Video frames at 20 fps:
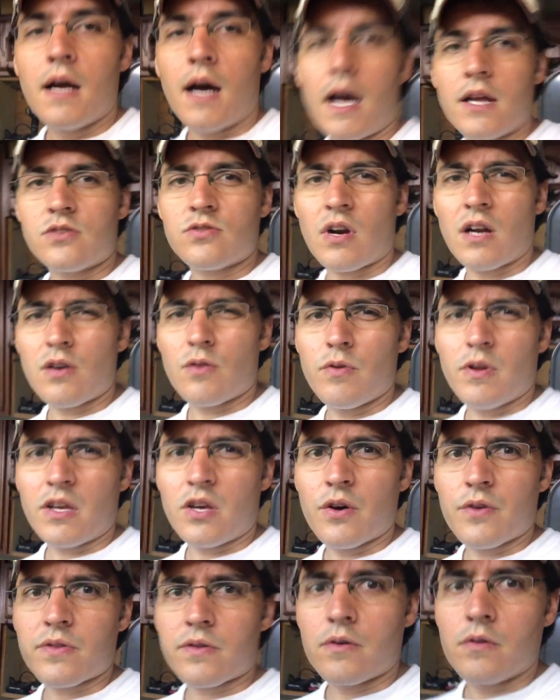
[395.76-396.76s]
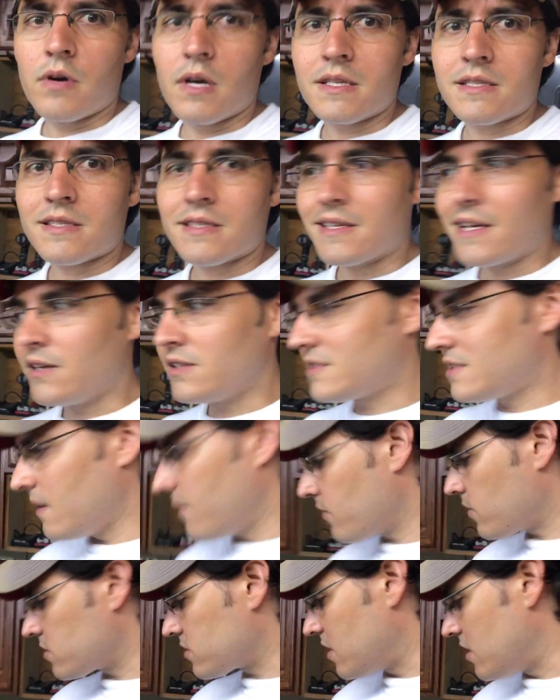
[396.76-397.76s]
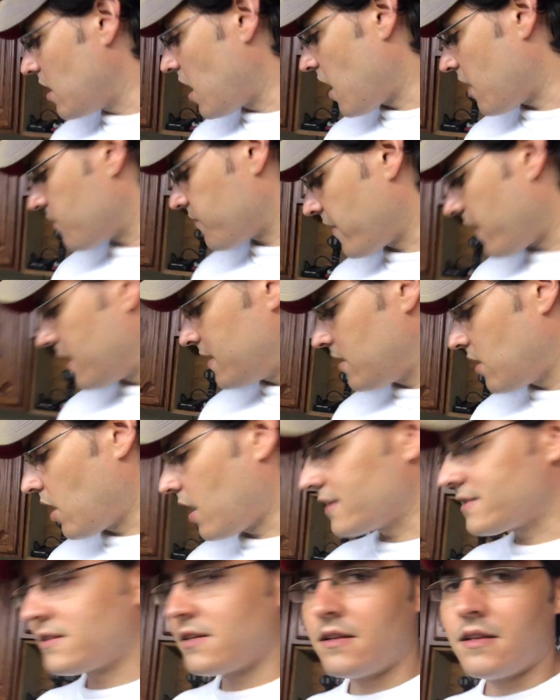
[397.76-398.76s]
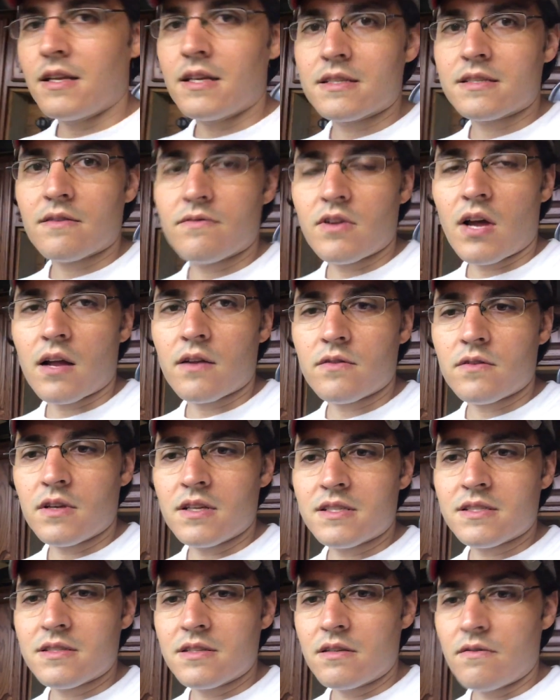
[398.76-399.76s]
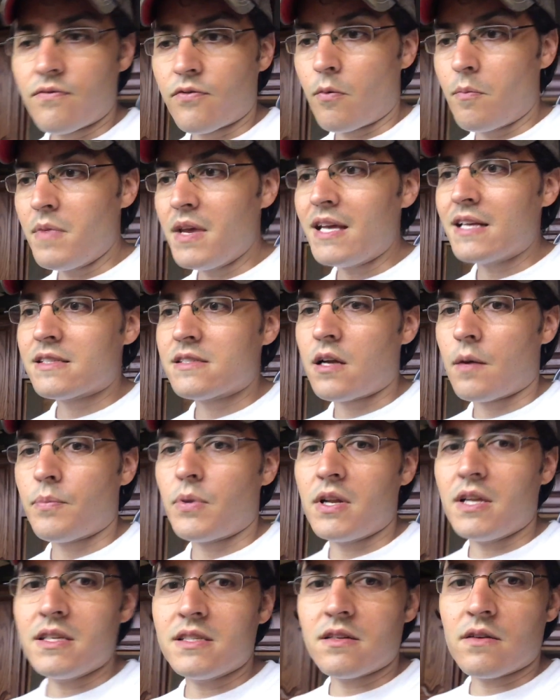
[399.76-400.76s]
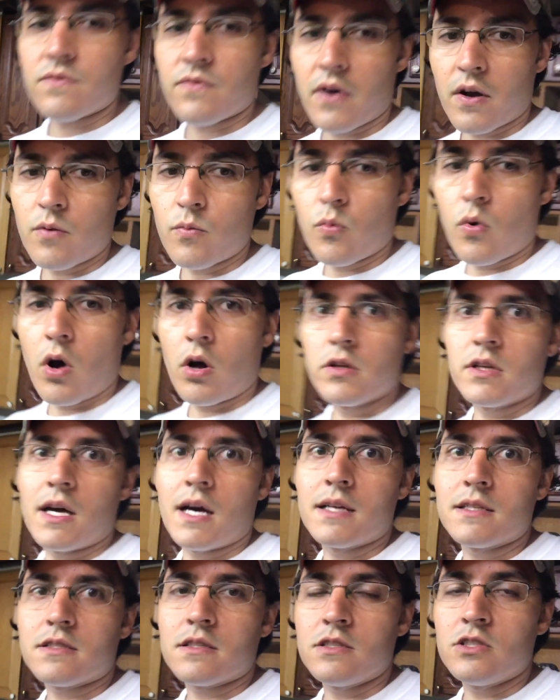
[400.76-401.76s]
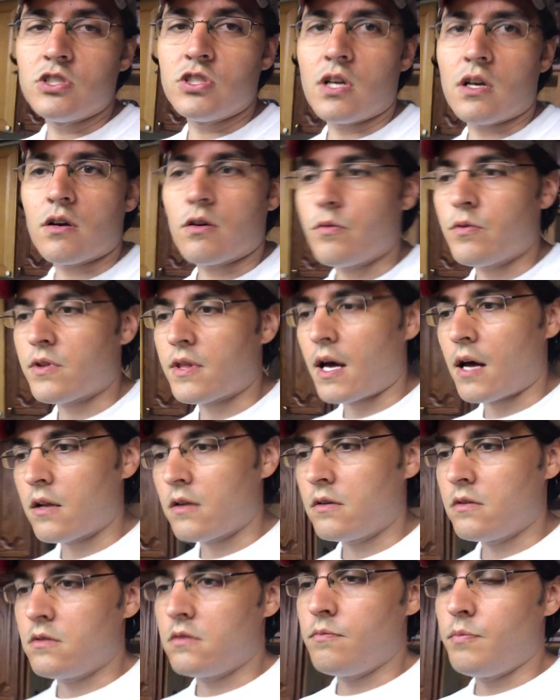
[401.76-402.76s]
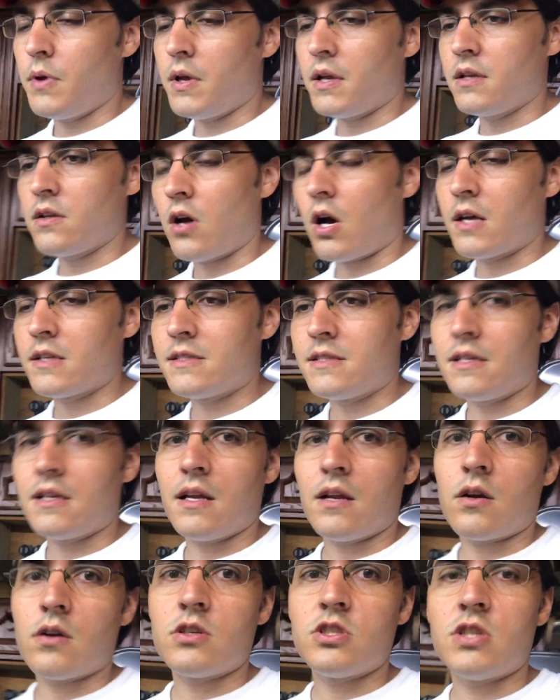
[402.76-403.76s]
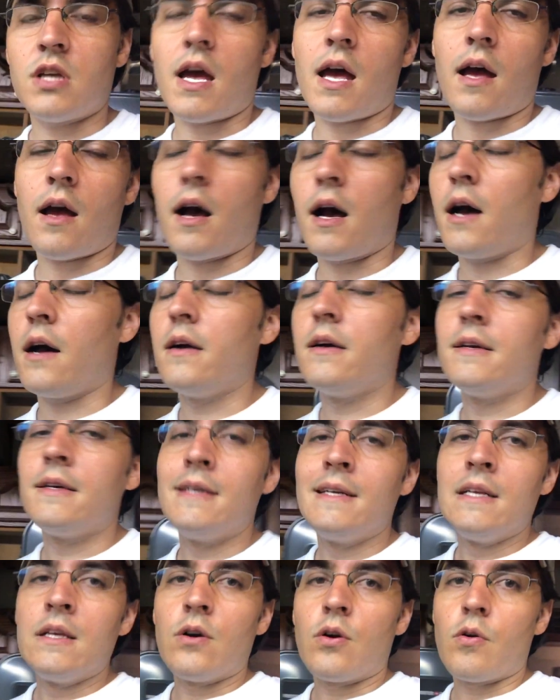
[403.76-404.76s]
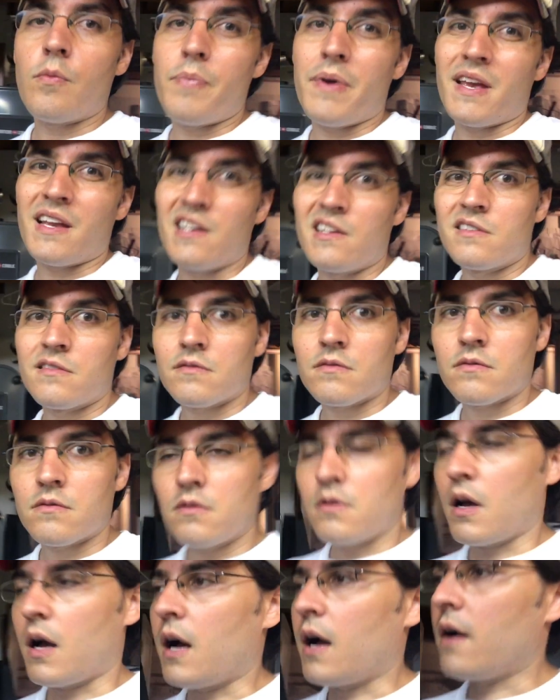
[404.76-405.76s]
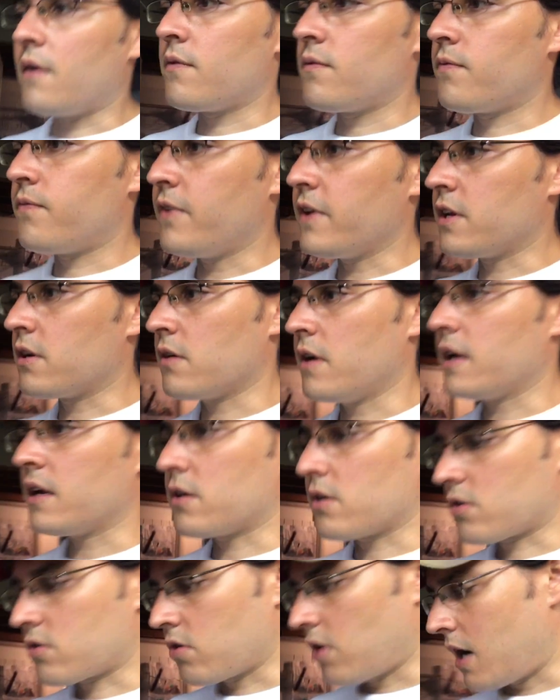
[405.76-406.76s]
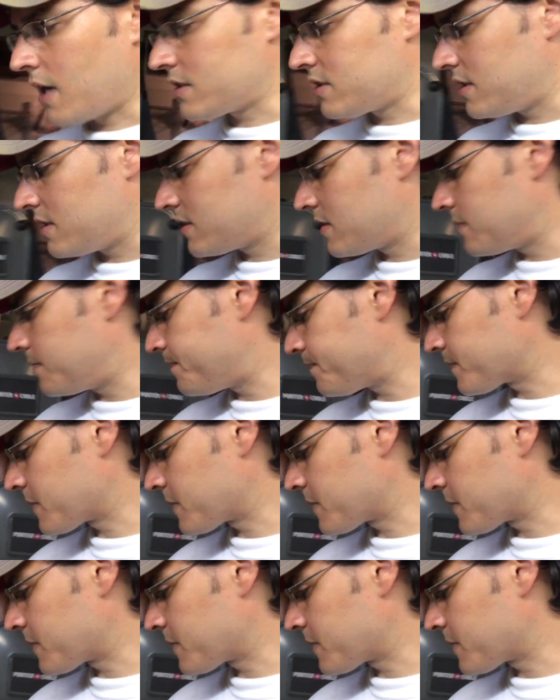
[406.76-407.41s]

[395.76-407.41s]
I tried to really go through it. It's difficult to not find knots in this. For me, it's not been easy to find walnuts in general without big knots in it or big figuring or crotches.